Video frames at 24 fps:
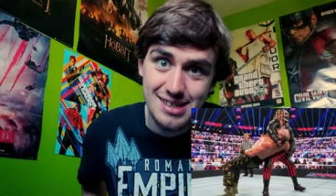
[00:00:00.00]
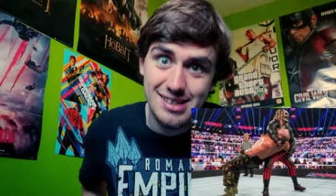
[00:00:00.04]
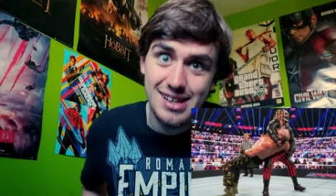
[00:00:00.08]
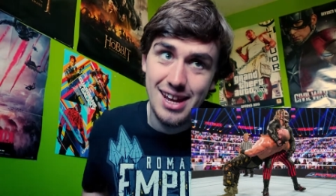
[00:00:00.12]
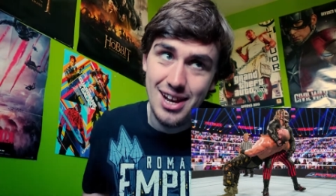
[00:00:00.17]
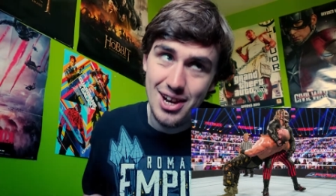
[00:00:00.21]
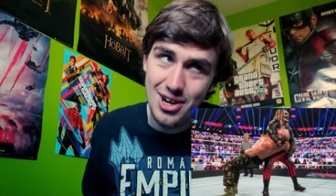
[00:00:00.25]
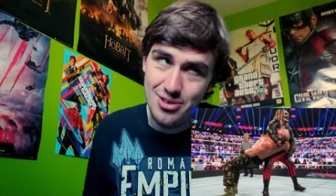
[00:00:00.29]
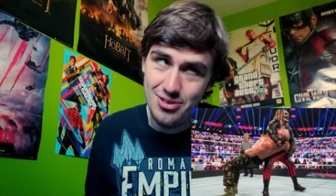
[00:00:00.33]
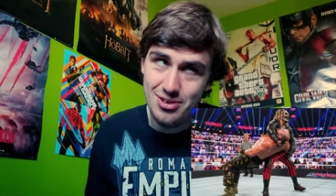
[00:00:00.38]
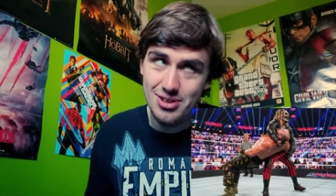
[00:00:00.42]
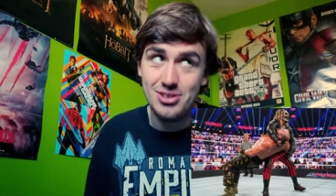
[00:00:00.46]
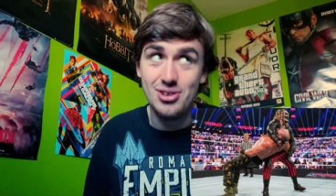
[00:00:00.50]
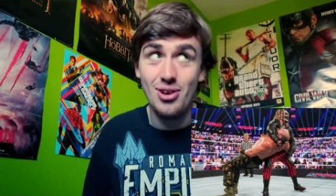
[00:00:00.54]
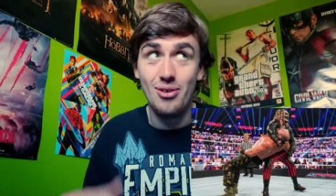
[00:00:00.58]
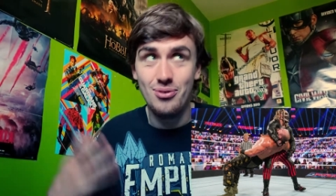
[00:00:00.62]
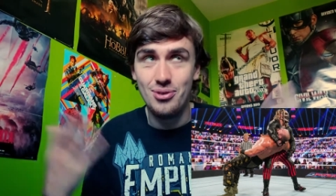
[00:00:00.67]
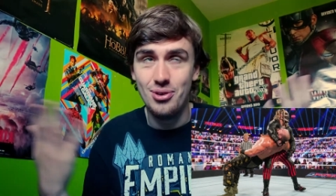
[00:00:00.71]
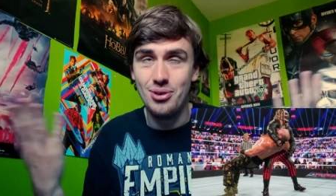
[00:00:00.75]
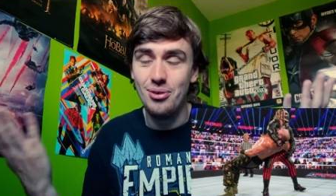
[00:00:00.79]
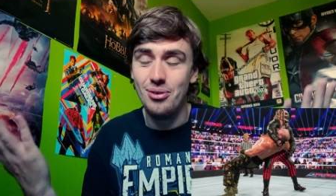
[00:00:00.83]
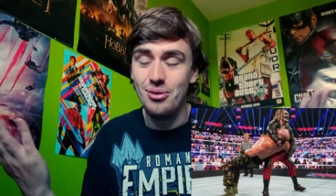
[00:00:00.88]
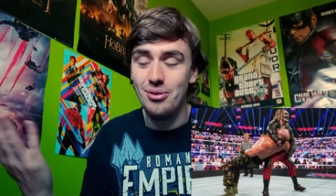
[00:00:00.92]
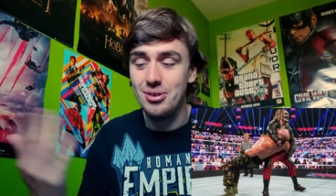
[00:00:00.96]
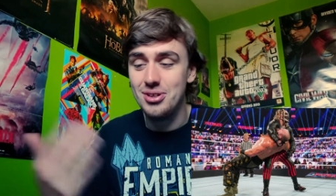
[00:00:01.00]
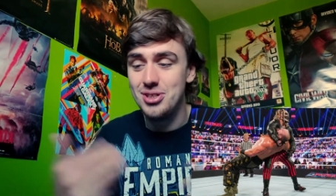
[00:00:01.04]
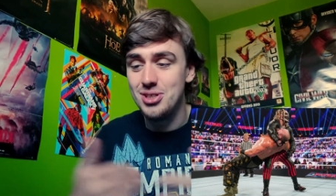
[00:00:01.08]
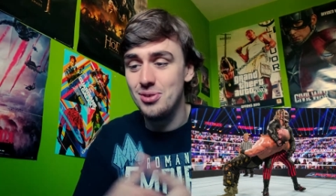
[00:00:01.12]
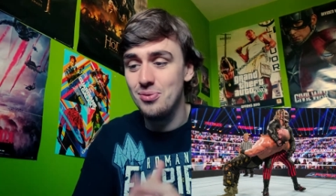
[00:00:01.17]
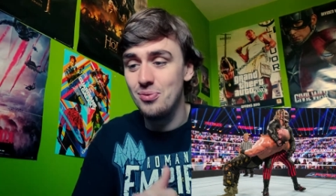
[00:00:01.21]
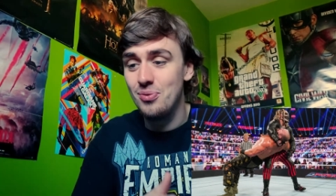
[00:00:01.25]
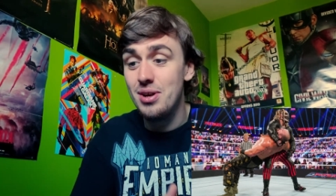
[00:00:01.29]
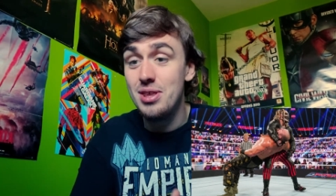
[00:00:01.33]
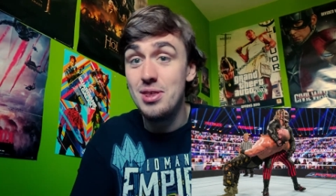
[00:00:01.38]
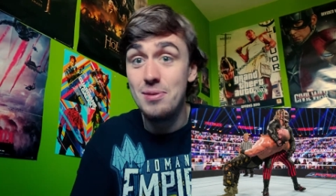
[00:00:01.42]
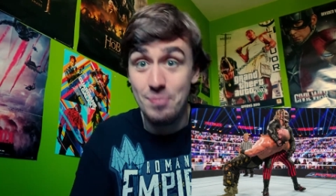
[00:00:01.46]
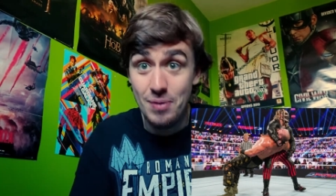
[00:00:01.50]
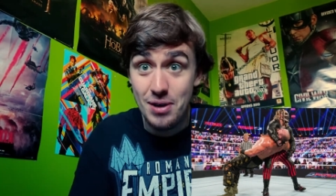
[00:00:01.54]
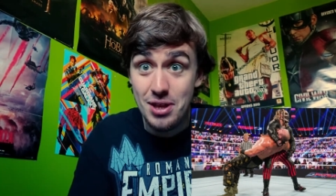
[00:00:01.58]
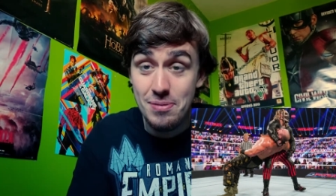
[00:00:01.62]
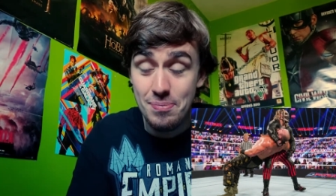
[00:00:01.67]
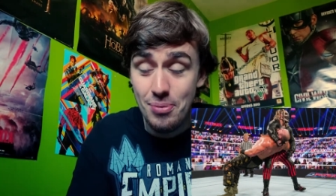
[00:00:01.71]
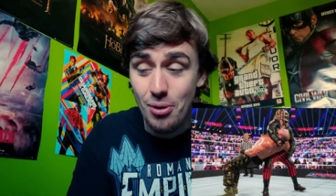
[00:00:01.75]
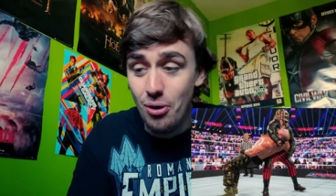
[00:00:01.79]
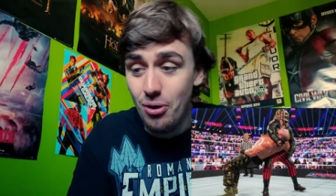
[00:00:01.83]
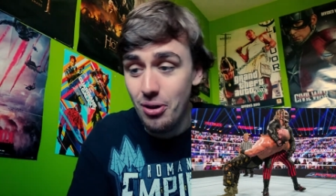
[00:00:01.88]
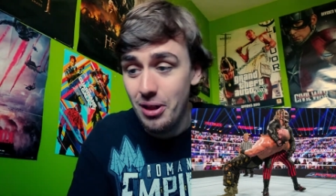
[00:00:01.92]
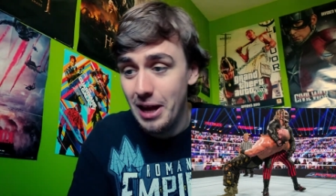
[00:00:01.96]
his entrance, of course, with
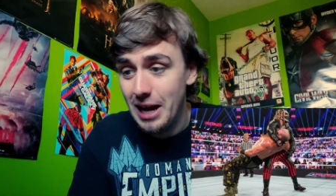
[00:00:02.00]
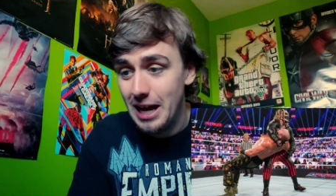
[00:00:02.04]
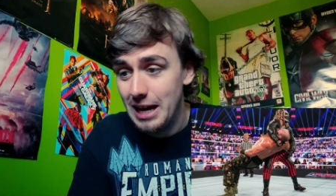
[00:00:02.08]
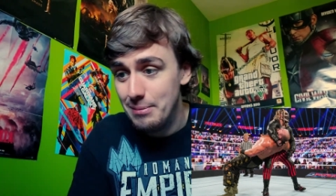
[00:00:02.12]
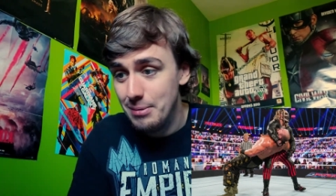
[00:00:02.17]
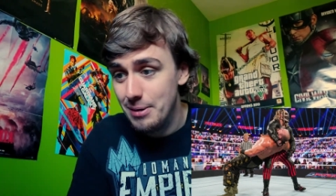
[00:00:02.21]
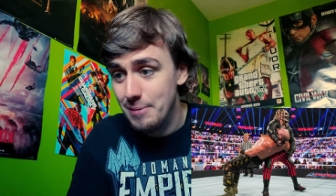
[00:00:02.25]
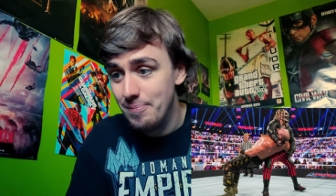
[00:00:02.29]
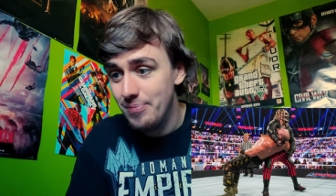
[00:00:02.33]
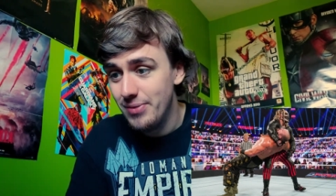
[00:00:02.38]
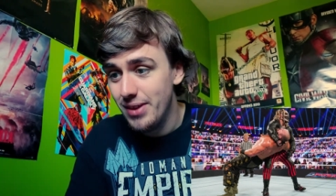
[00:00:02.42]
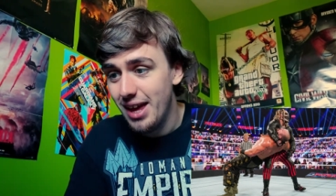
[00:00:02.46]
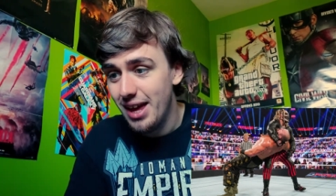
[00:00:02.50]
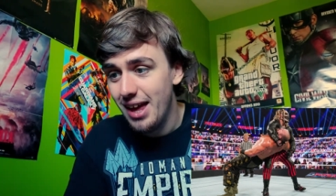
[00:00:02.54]
Paul Heyman.